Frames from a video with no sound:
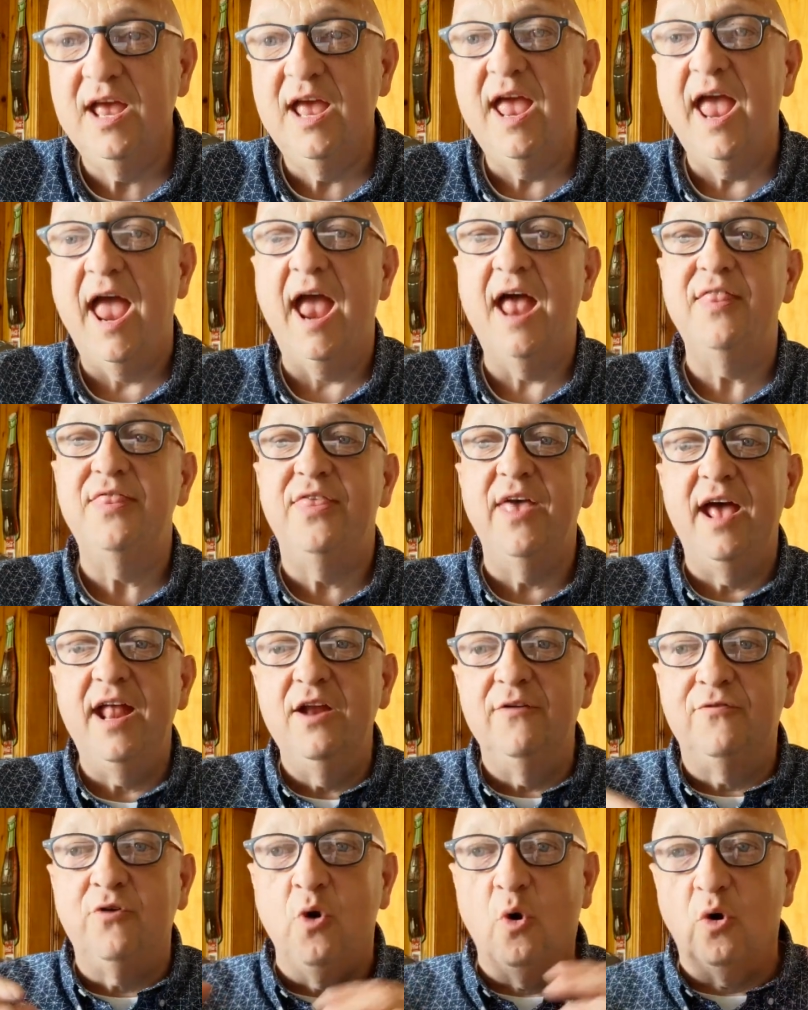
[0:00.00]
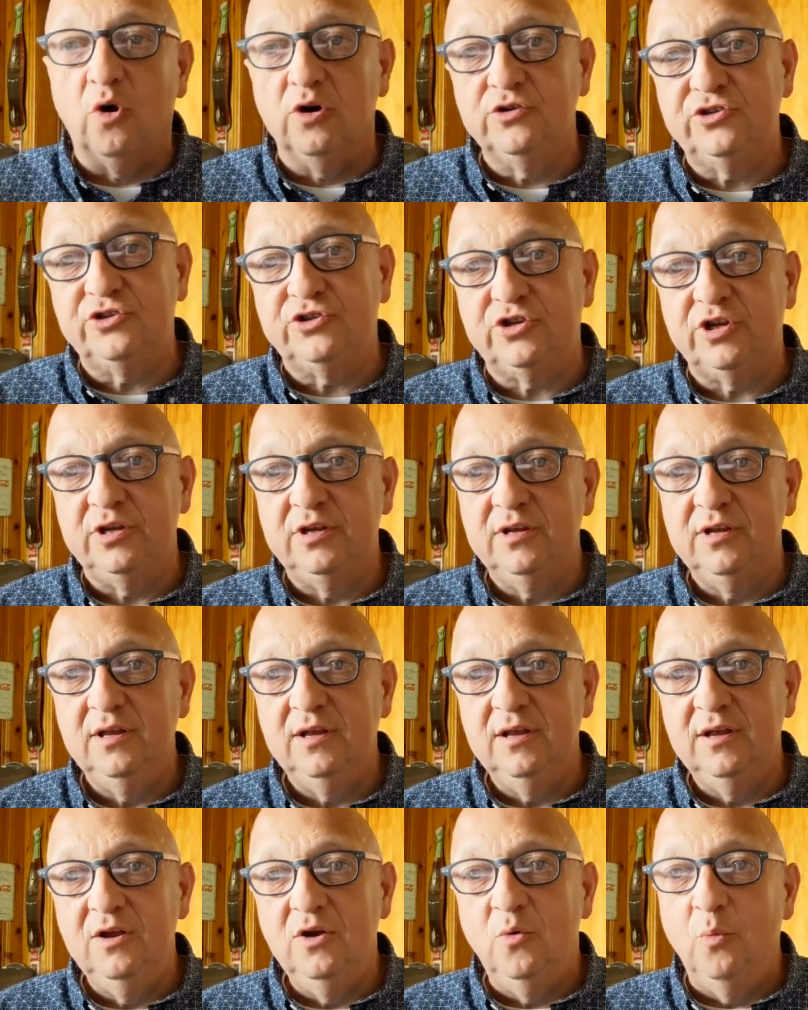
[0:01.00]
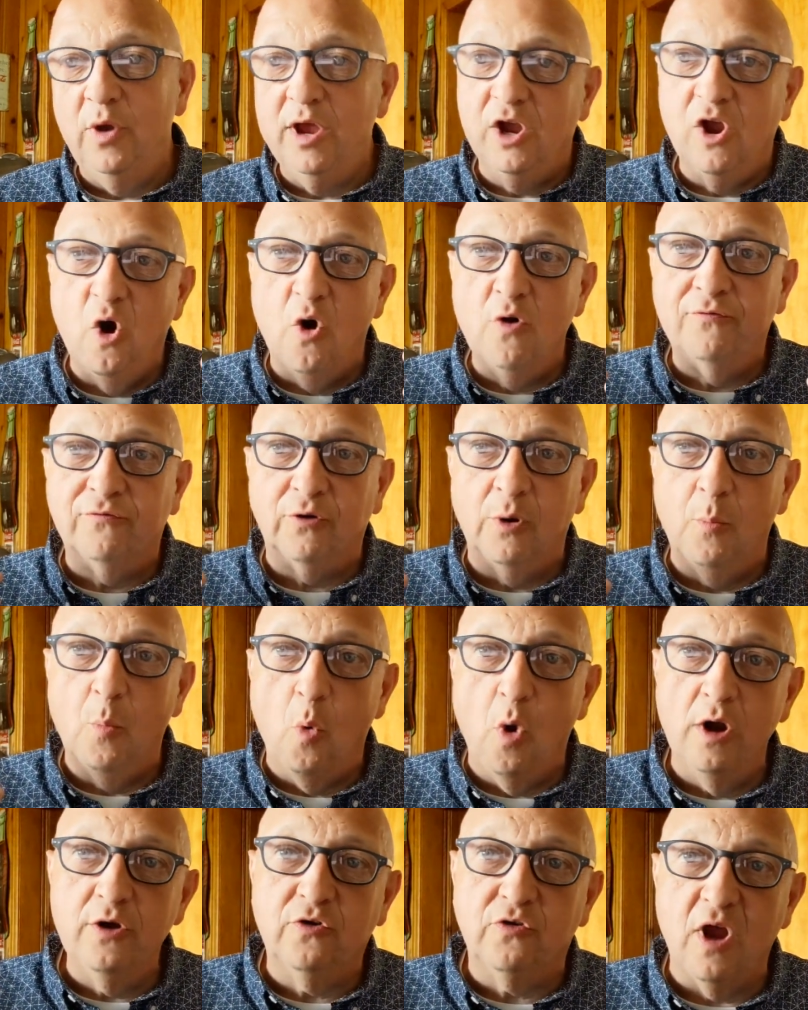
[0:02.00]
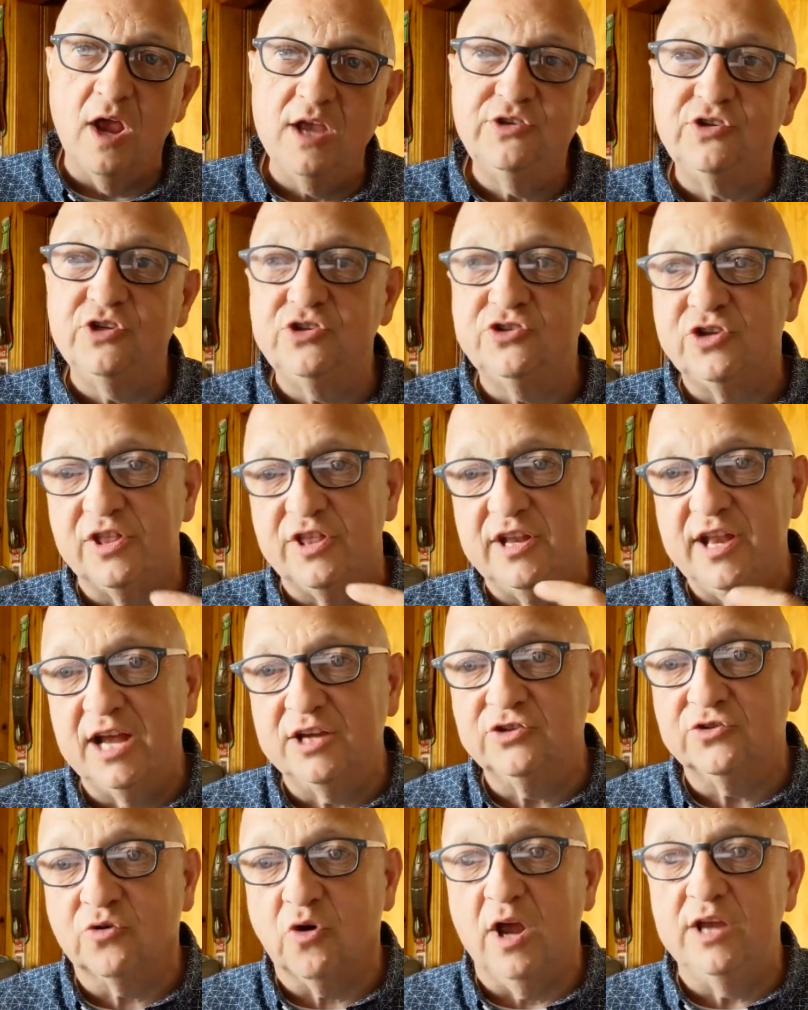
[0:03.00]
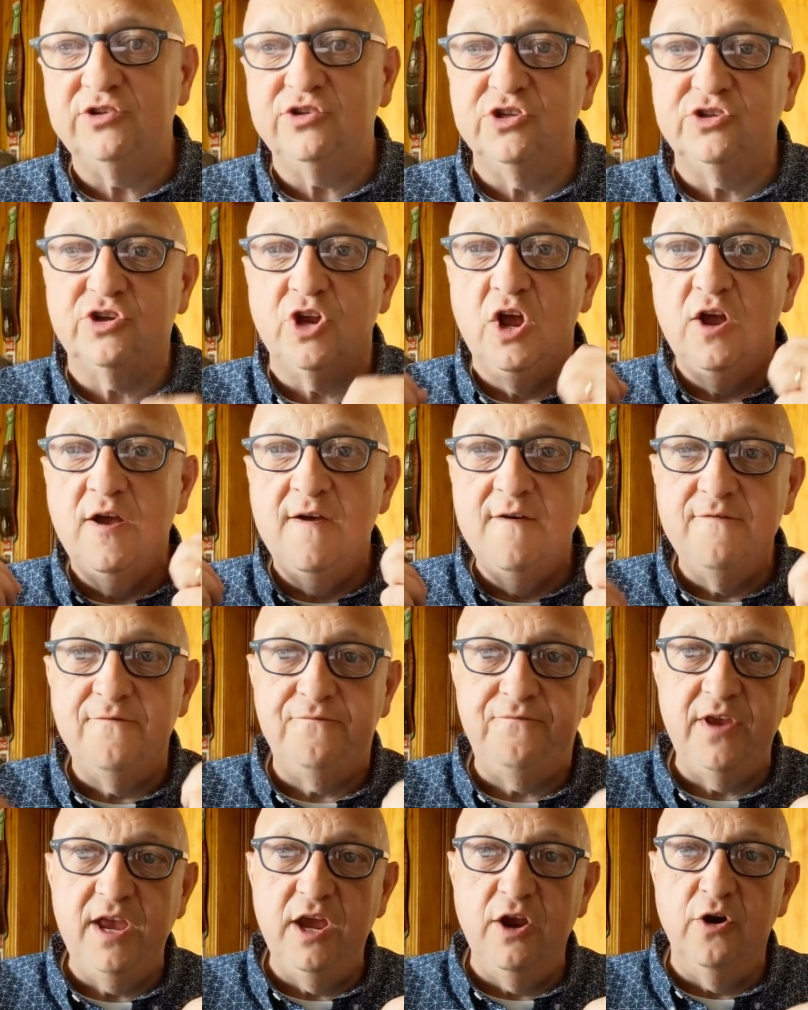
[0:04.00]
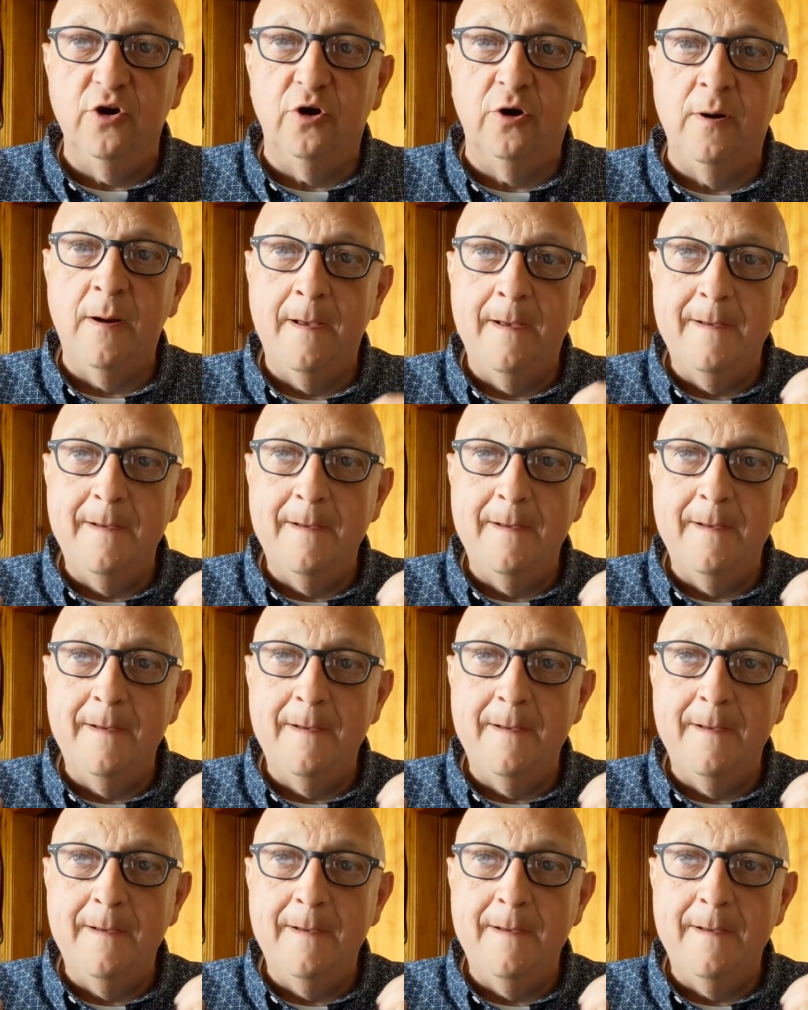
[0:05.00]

And then, of course, we go from one crisis to the next crisis fear,